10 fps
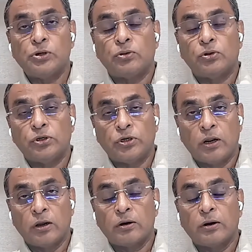on the
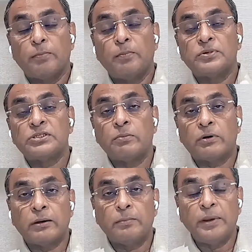ground.
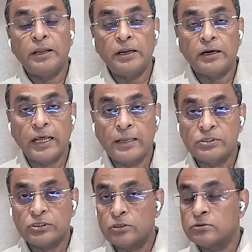Many
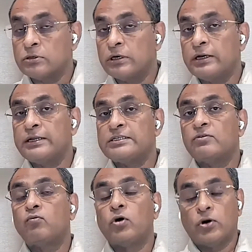times it also
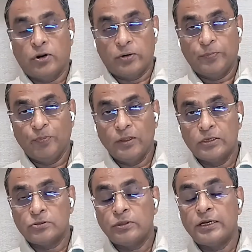contains water.
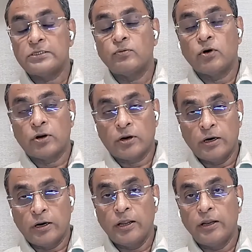So that is a water
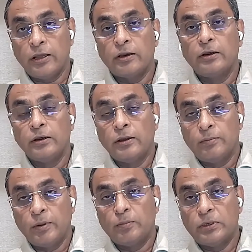containing
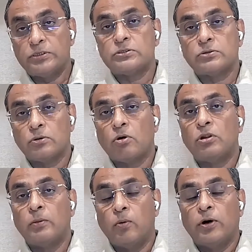pimples on
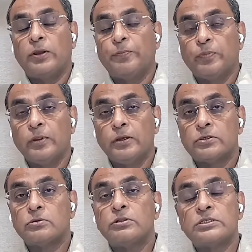the body.
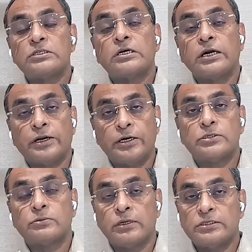So this is a guttate
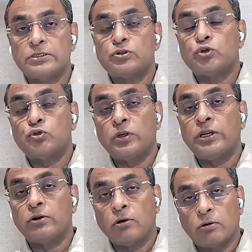psoriasis. Usually
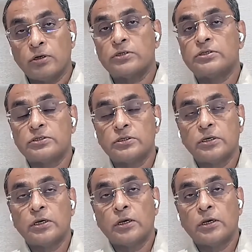it occurs